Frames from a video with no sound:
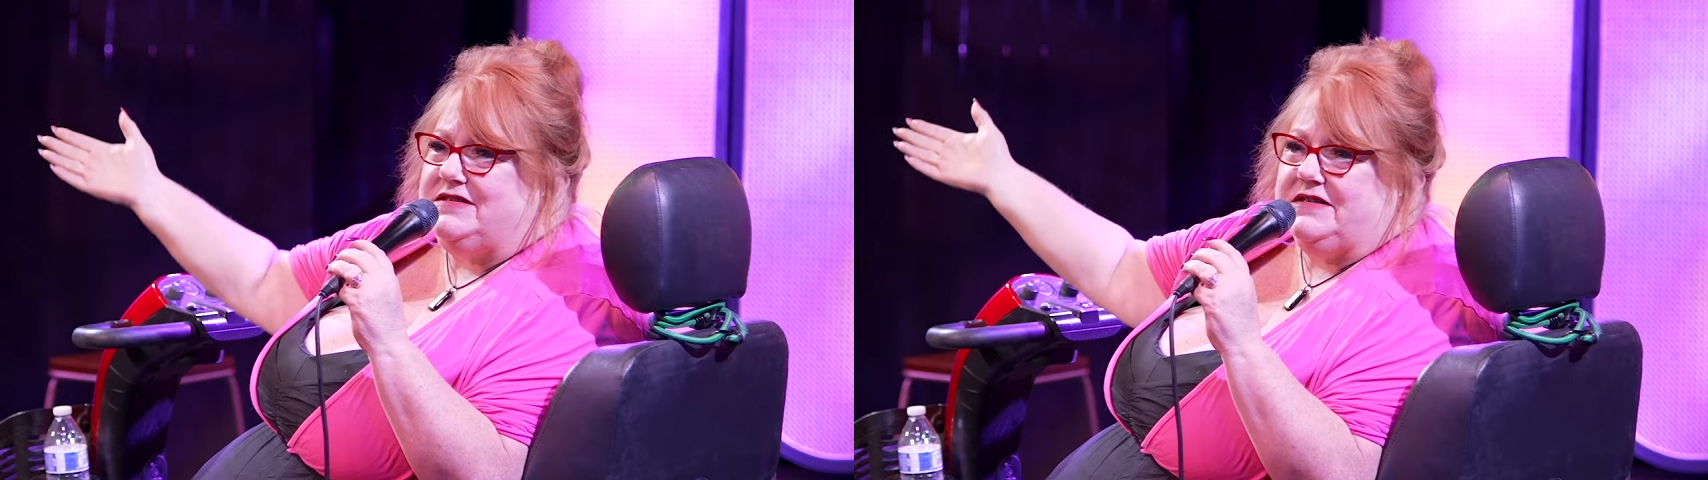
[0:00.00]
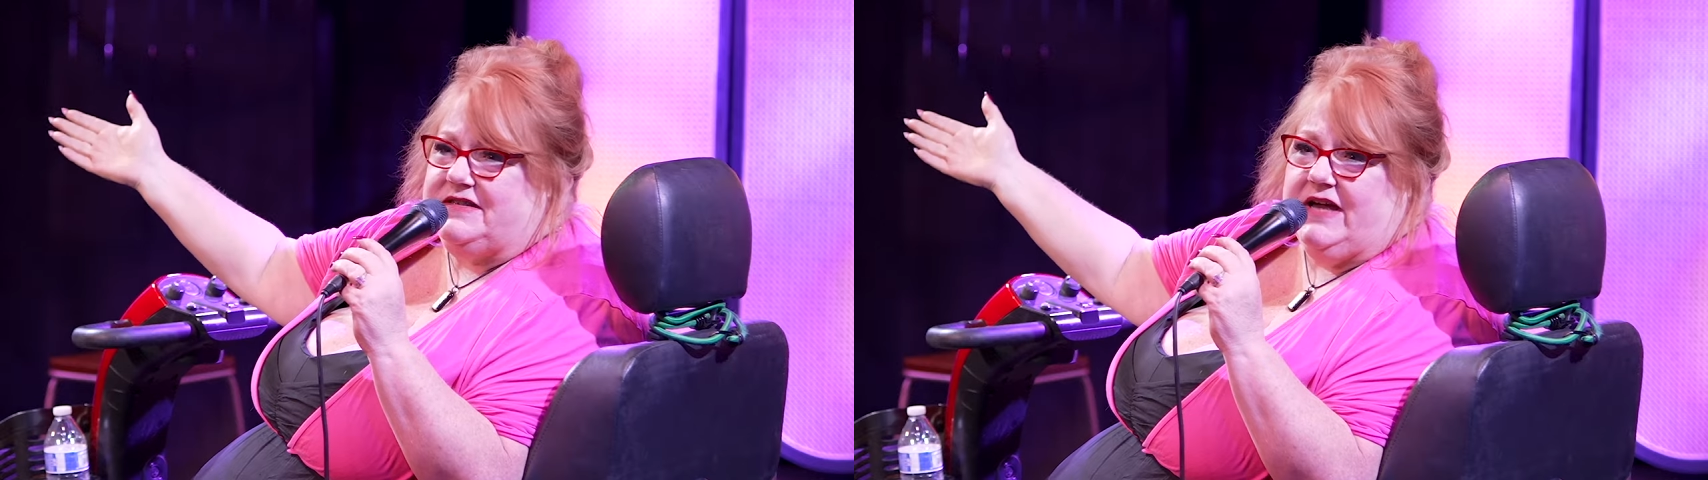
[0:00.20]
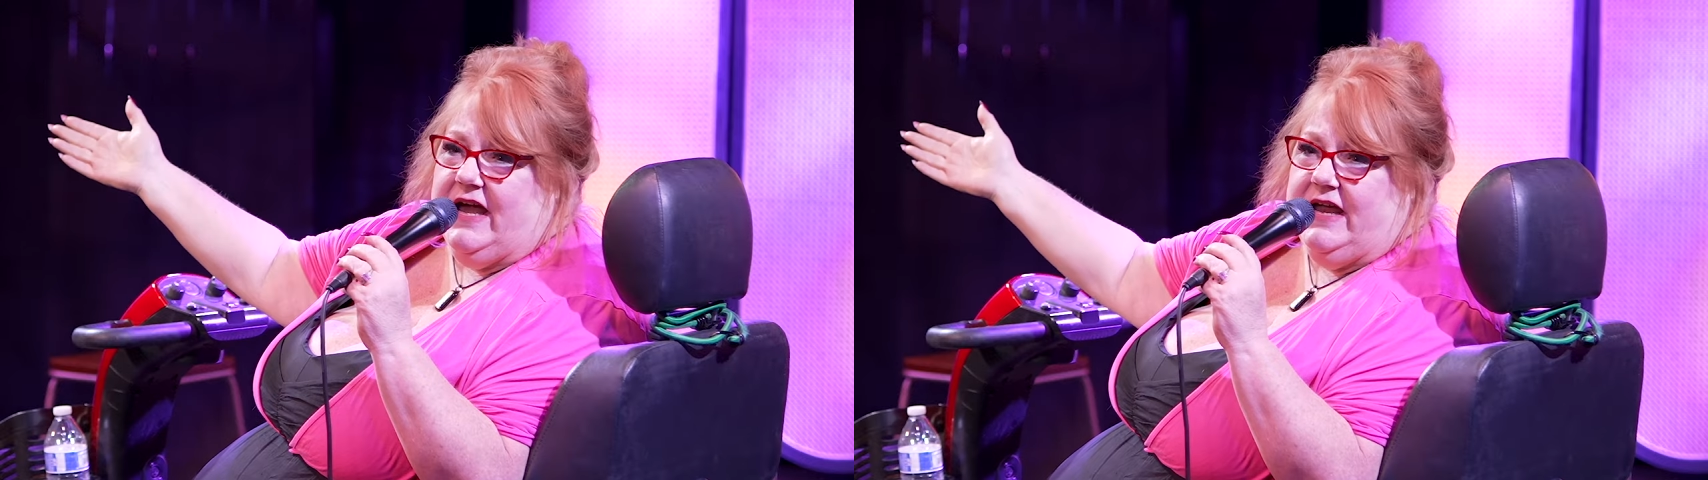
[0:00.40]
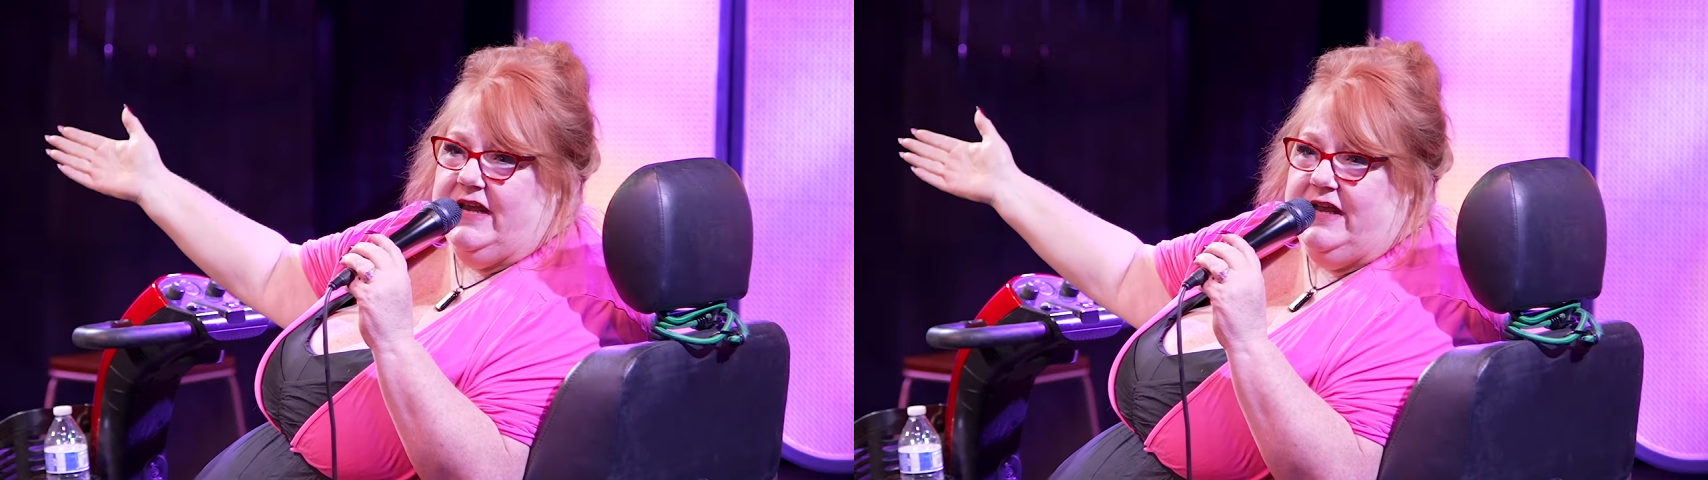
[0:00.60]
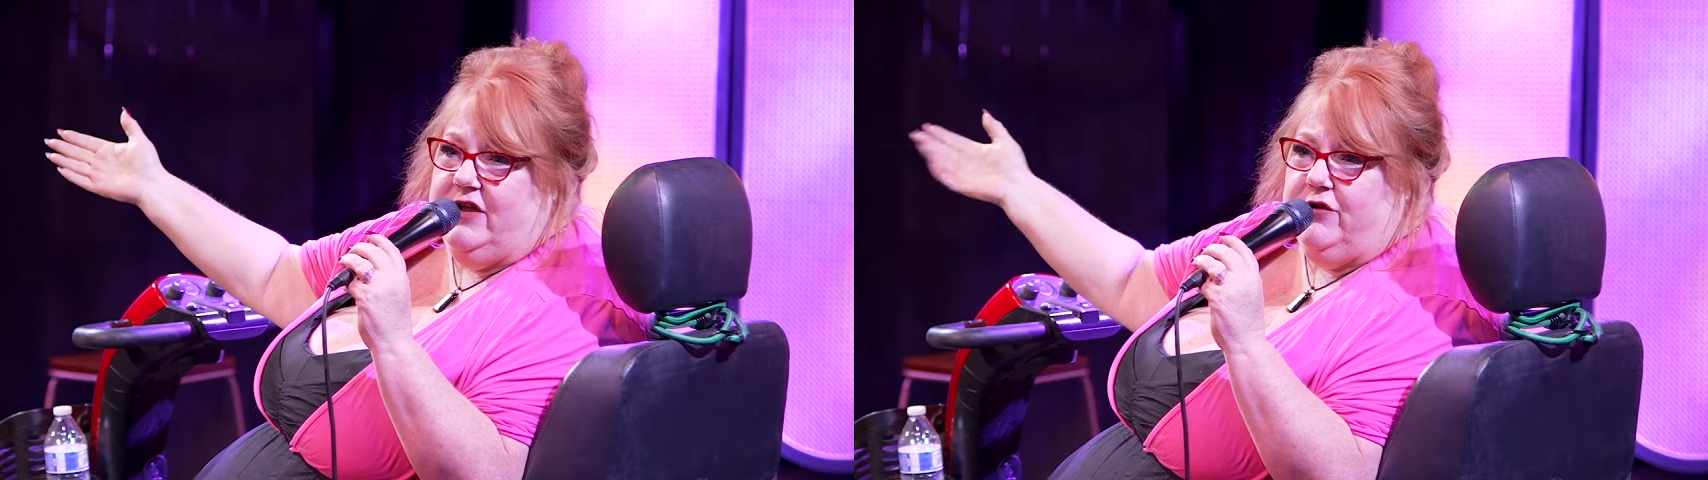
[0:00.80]

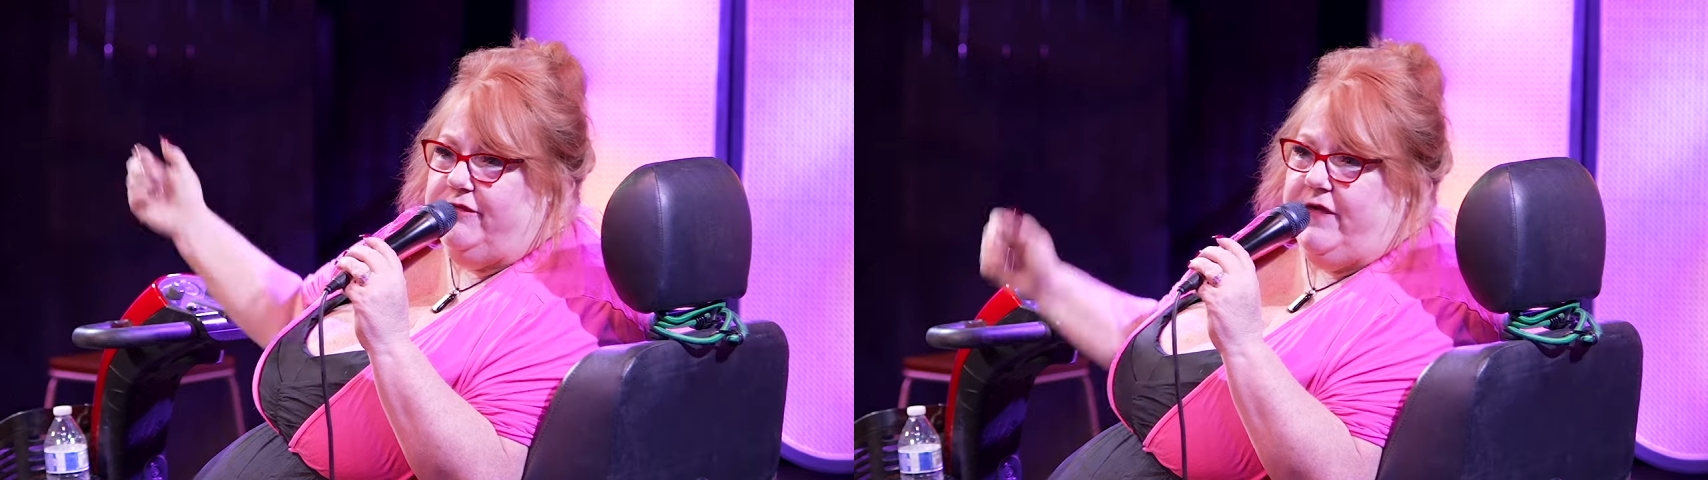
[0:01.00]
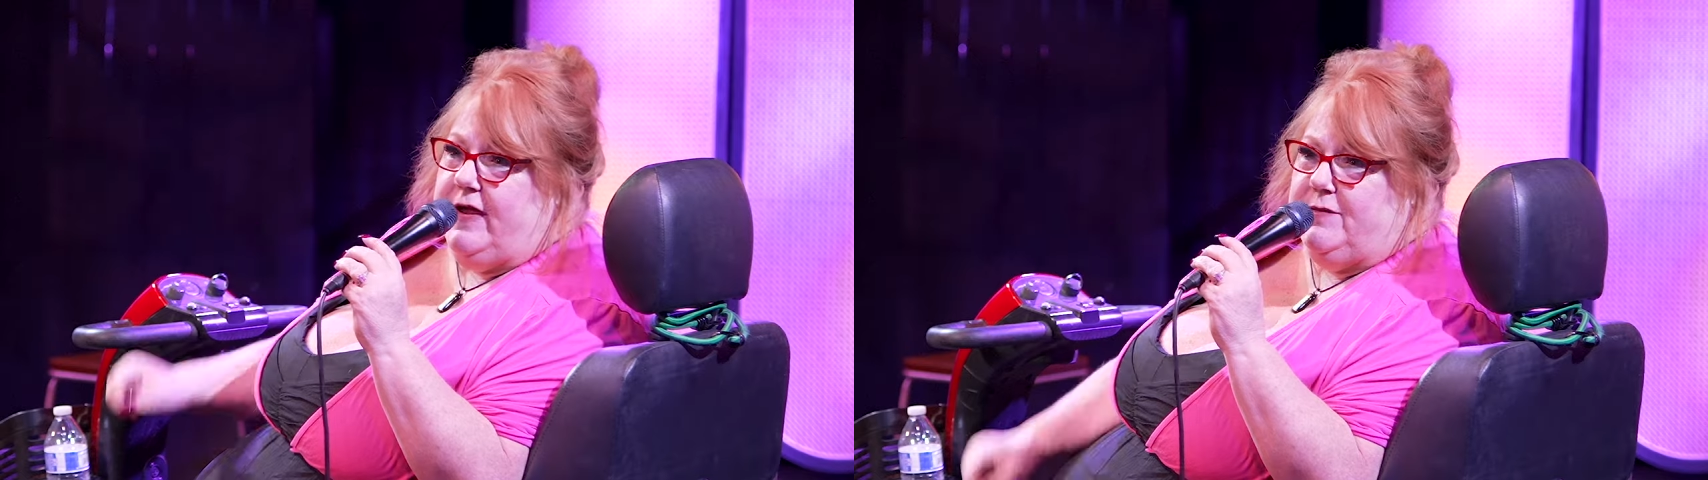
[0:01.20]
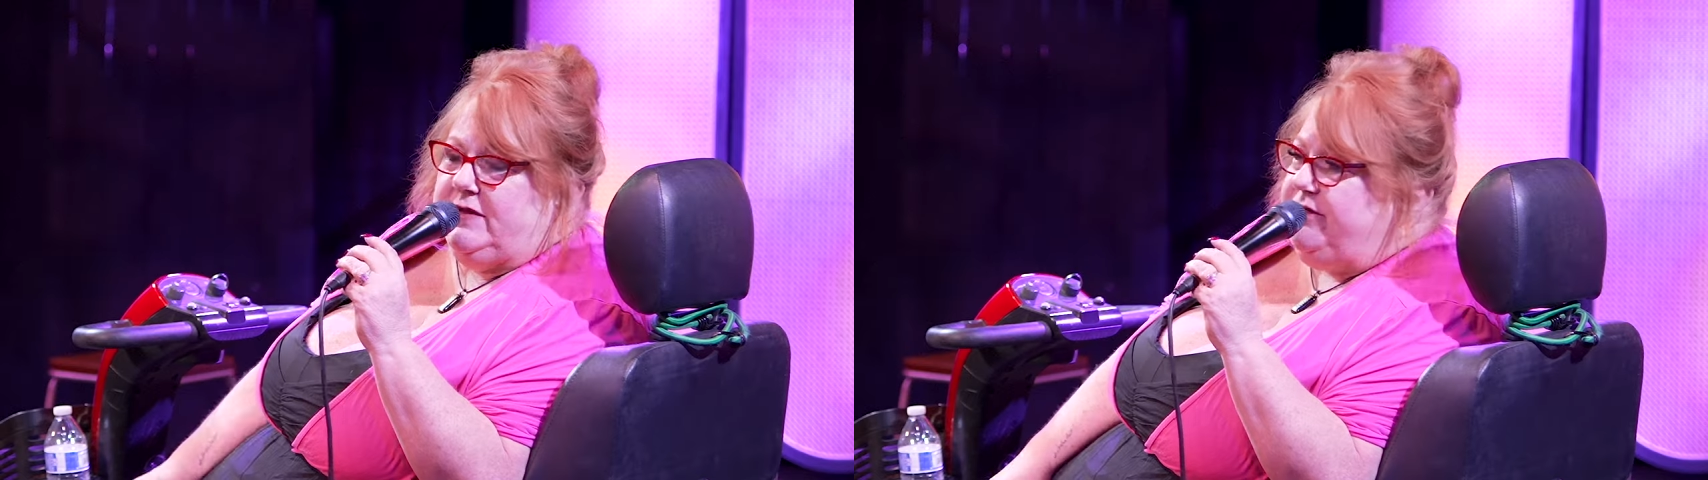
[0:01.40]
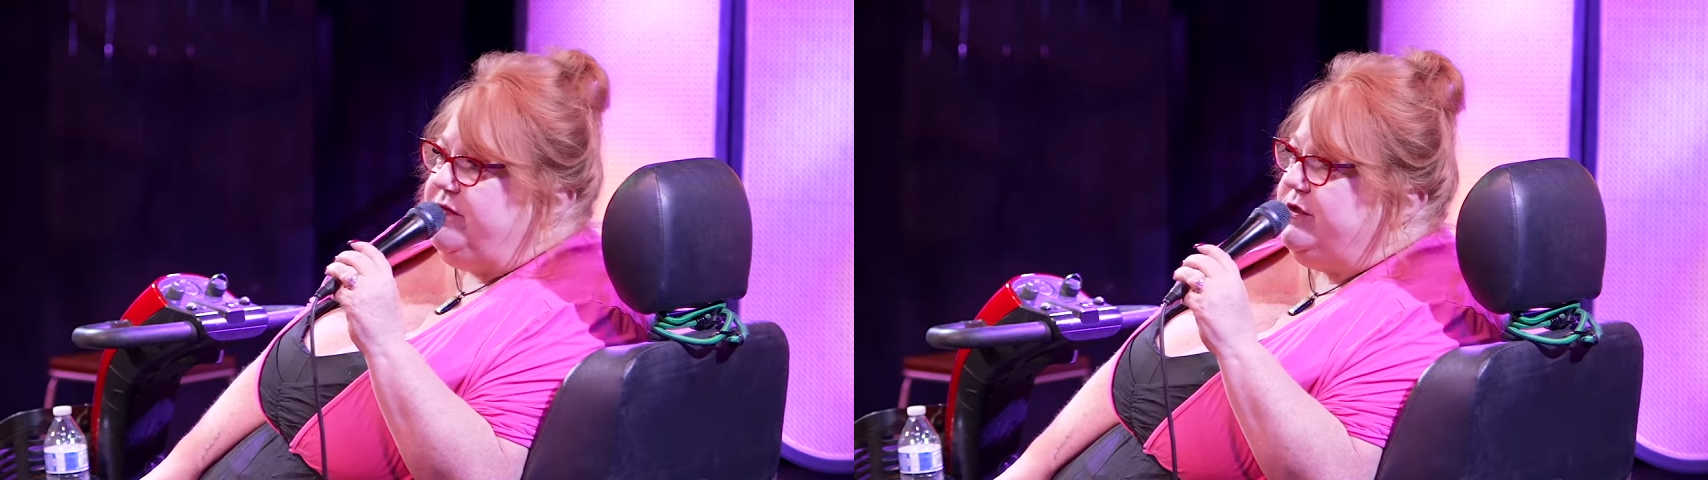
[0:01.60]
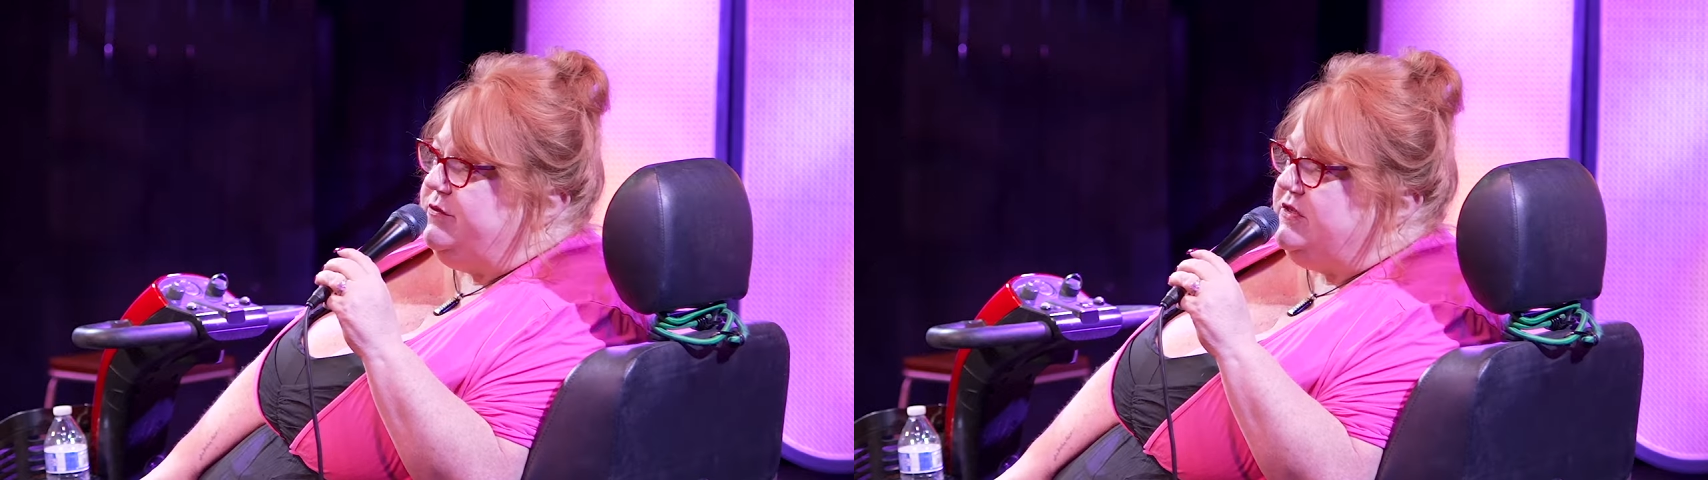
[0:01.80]
society or Family
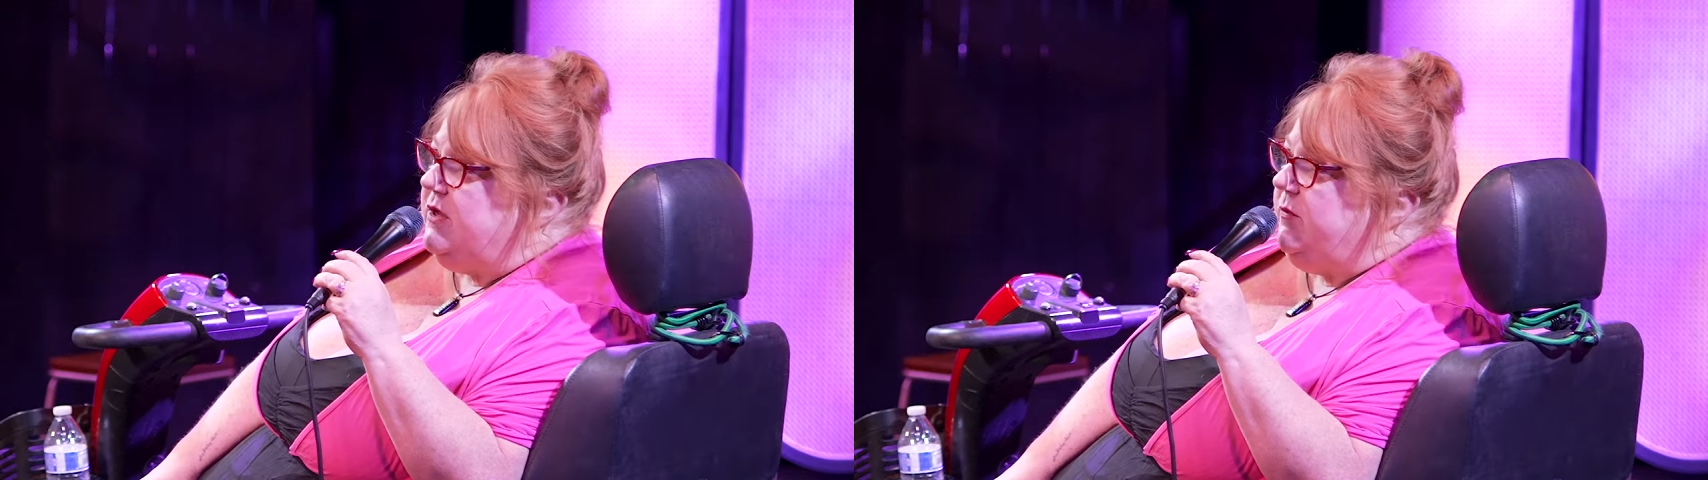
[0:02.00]
Feud tell